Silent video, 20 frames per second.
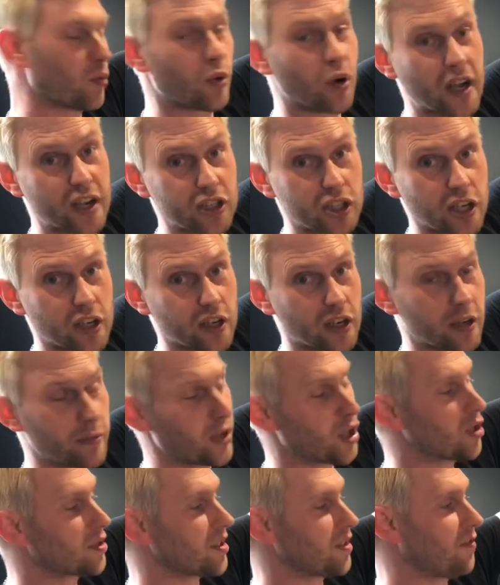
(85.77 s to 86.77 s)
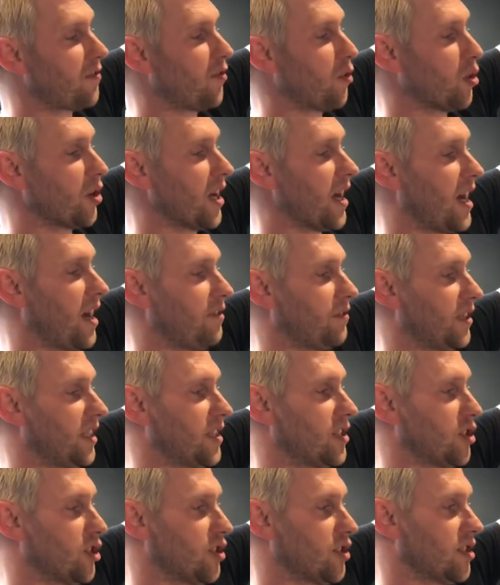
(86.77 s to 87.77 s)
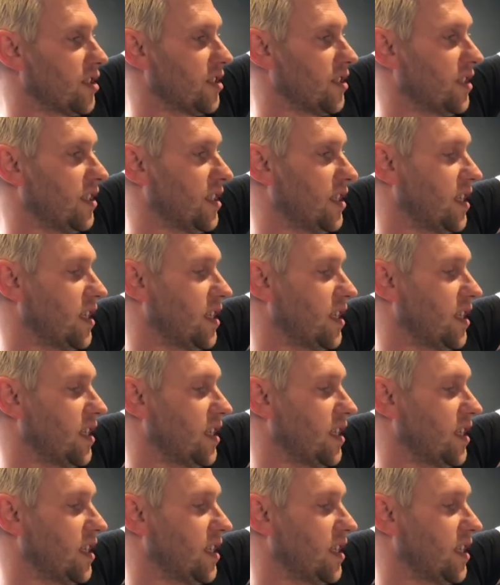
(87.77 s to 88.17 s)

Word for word: we're actually going to be using four and a half litres,